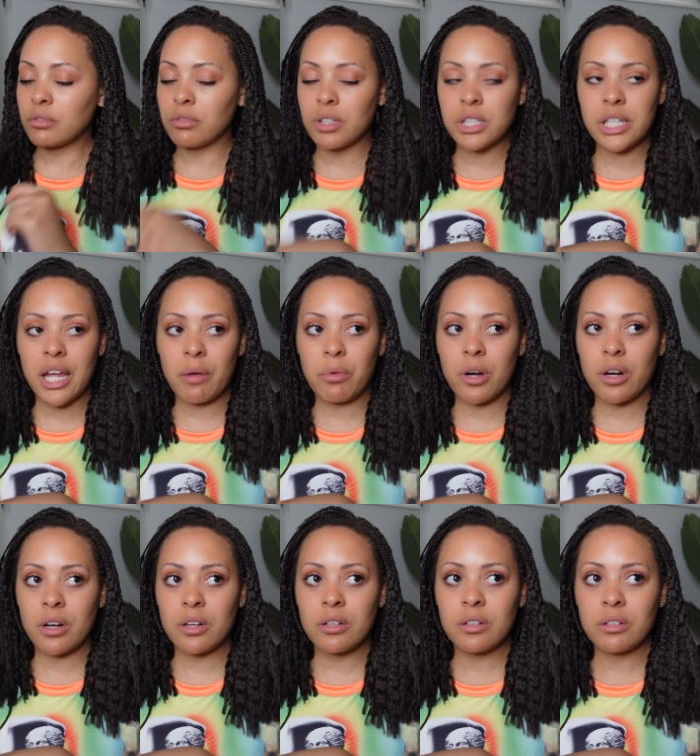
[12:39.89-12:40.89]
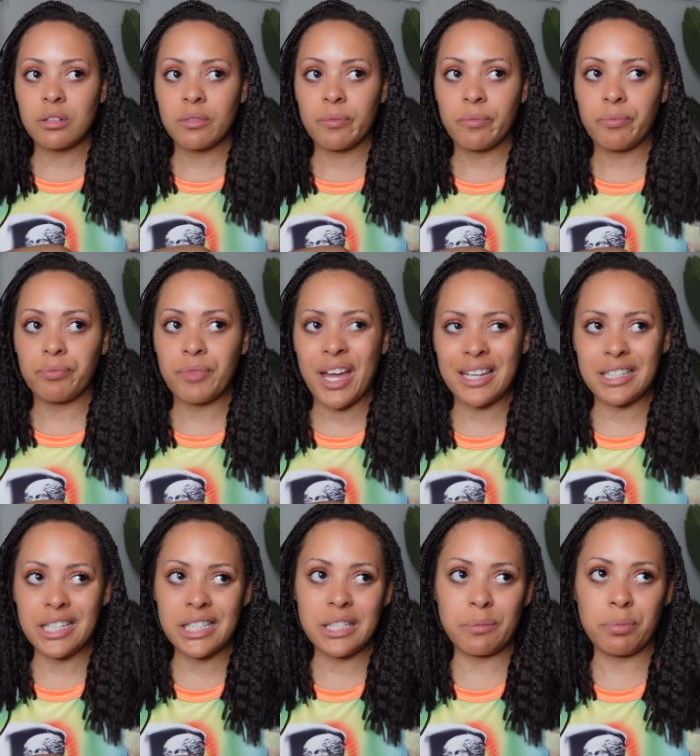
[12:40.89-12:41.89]
what's that word? Not
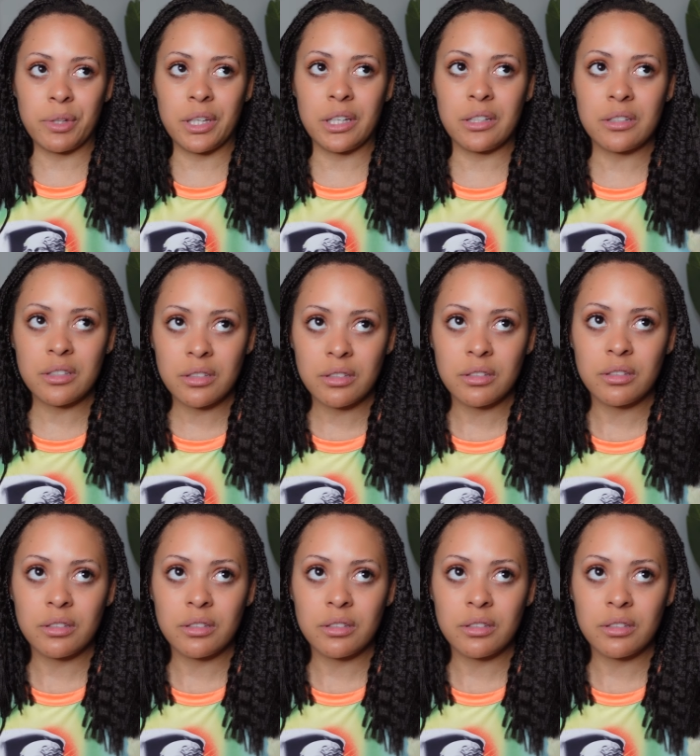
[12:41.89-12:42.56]
disciplined.